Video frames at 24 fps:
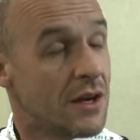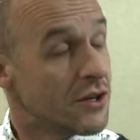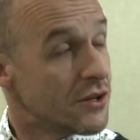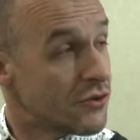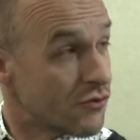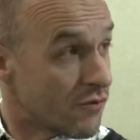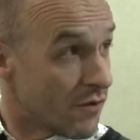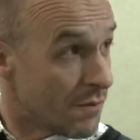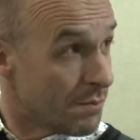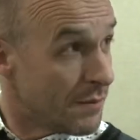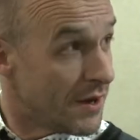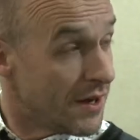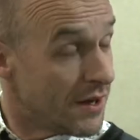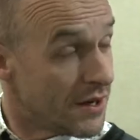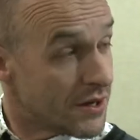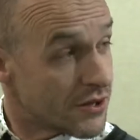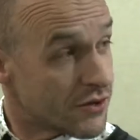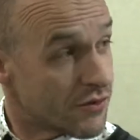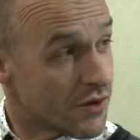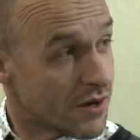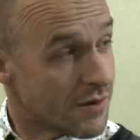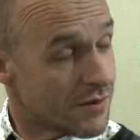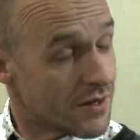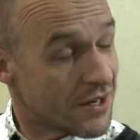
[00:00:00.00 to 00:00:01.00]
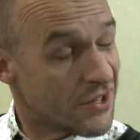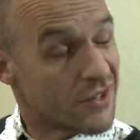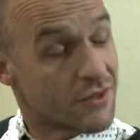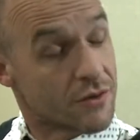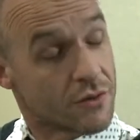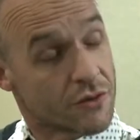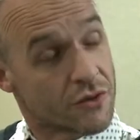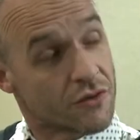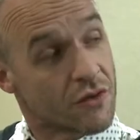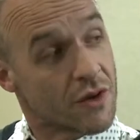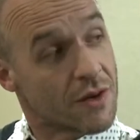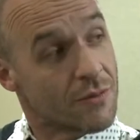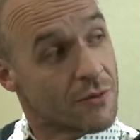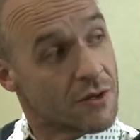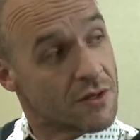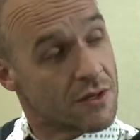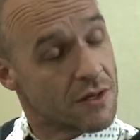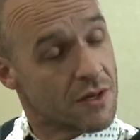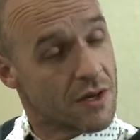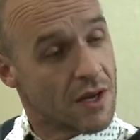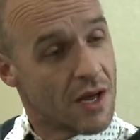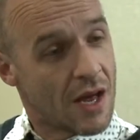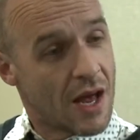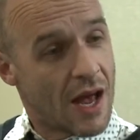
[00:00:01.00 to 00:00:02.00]
digital streamers,
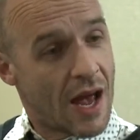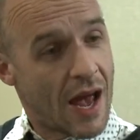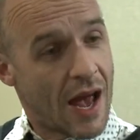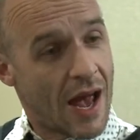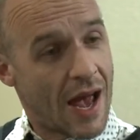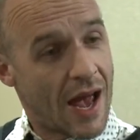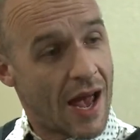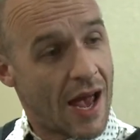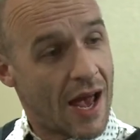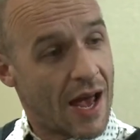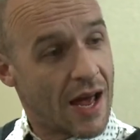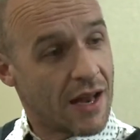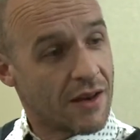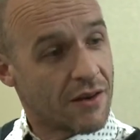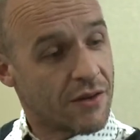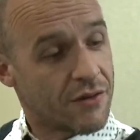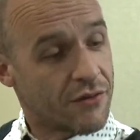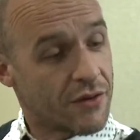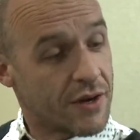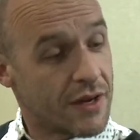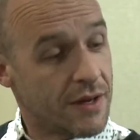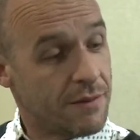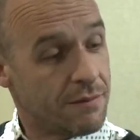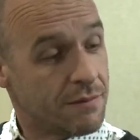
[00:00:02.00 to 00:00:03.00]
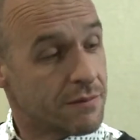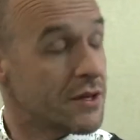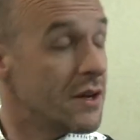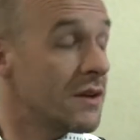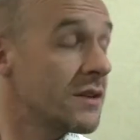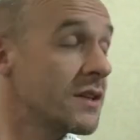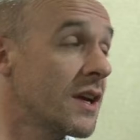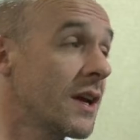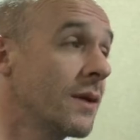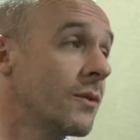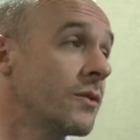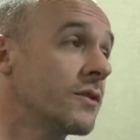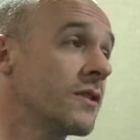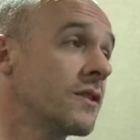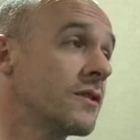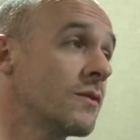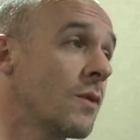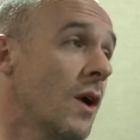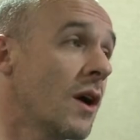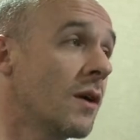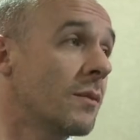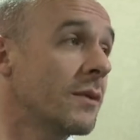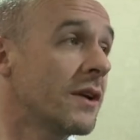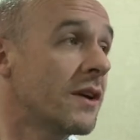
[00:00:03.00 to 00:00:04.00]
and 3 turntables as
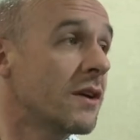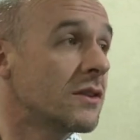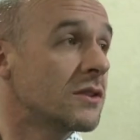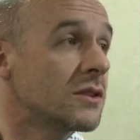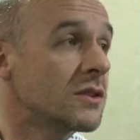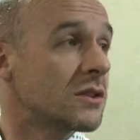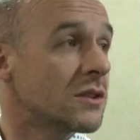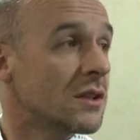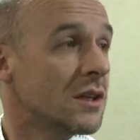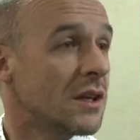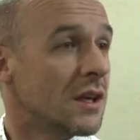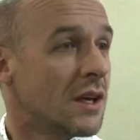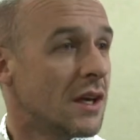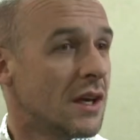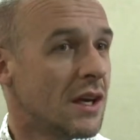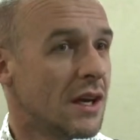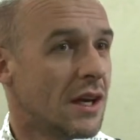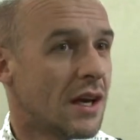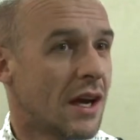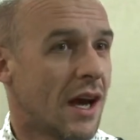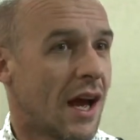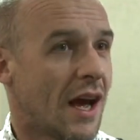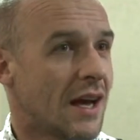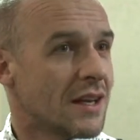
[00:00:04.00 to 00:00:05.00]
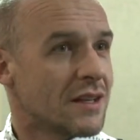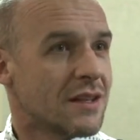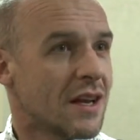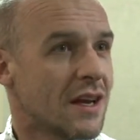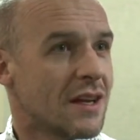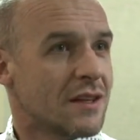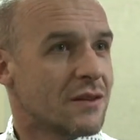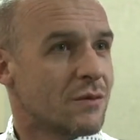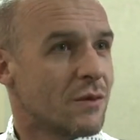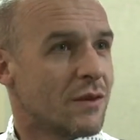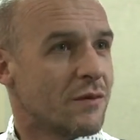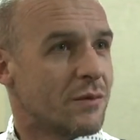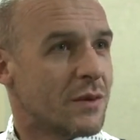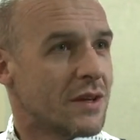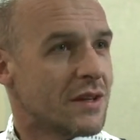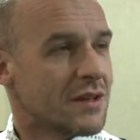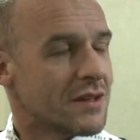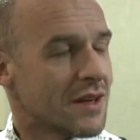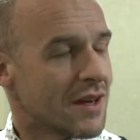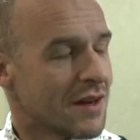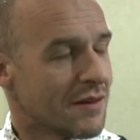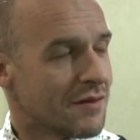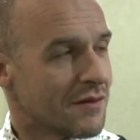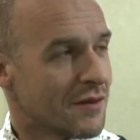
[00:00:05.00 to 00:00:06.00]
well, because as we've been
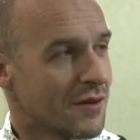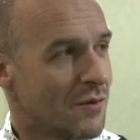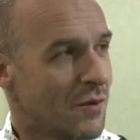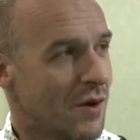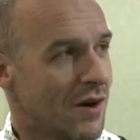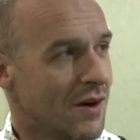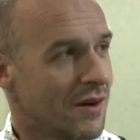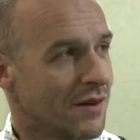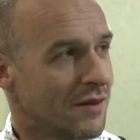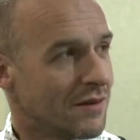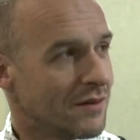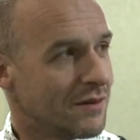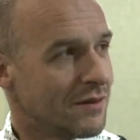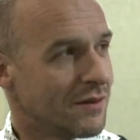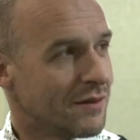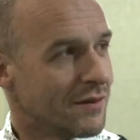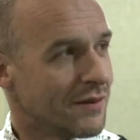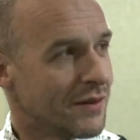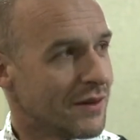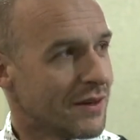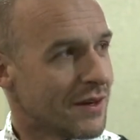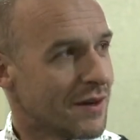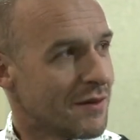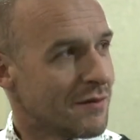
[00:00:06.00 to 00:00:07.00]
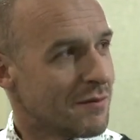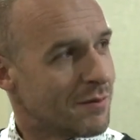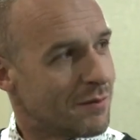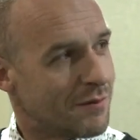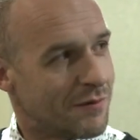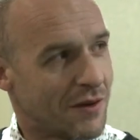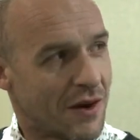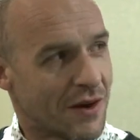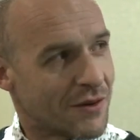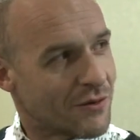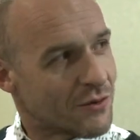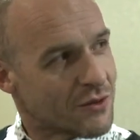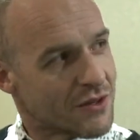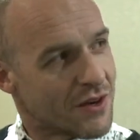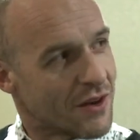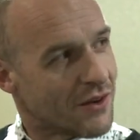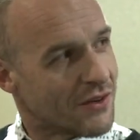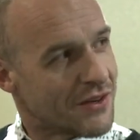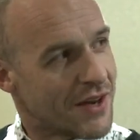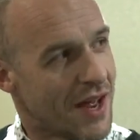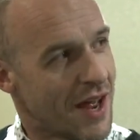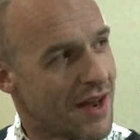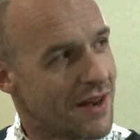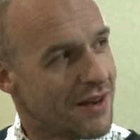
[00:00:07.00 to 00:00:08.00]
saying for a while, you know, vinyl's
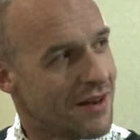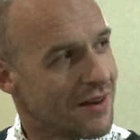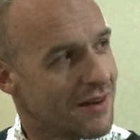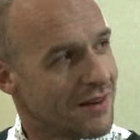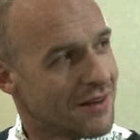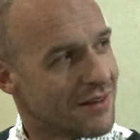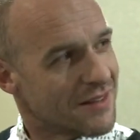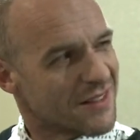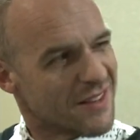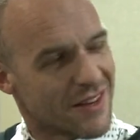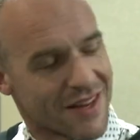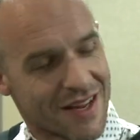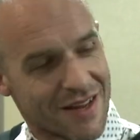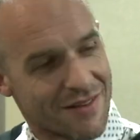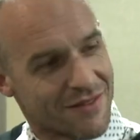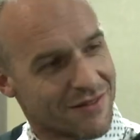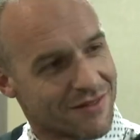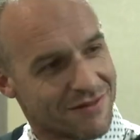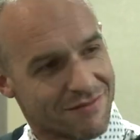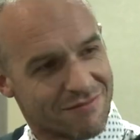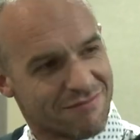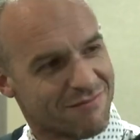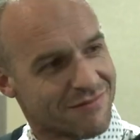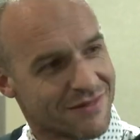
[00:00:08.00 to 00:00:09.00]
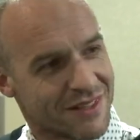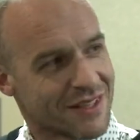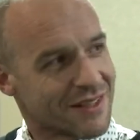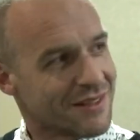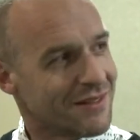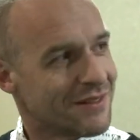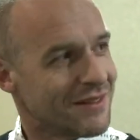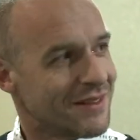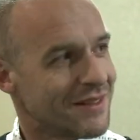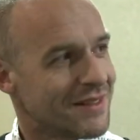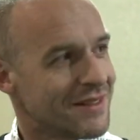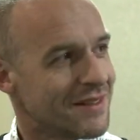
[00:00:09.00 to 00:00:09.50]
not dead. It's not even, you know,